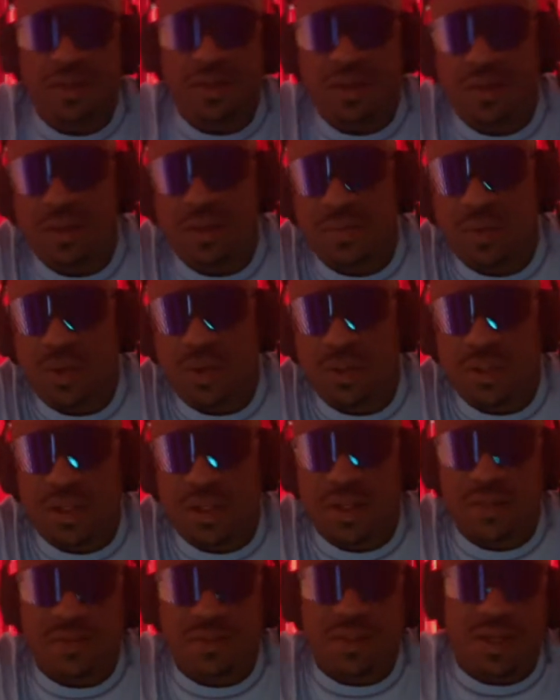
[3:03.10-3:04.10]
learning more
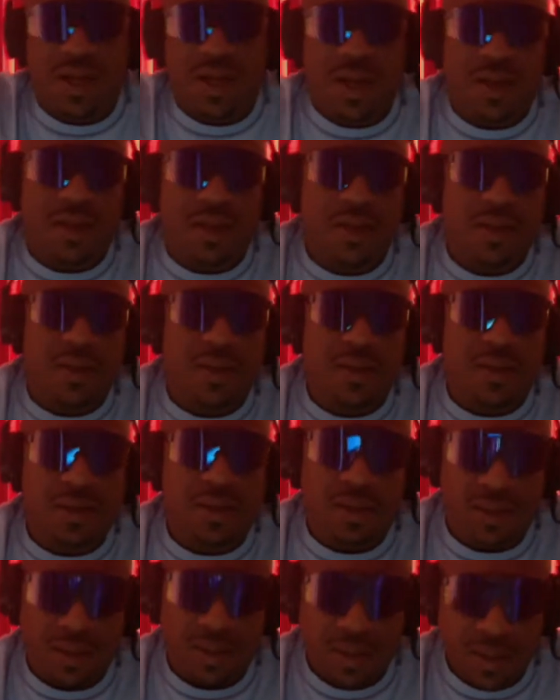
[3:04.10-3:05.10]
things that I
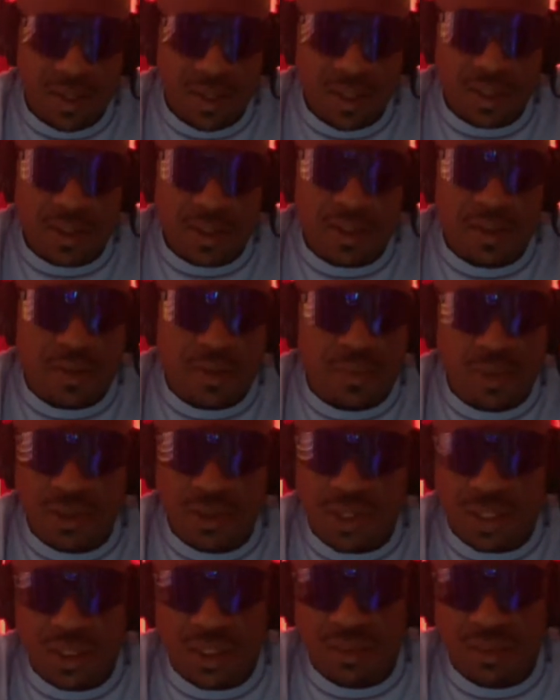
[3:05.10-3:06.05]
can, push out to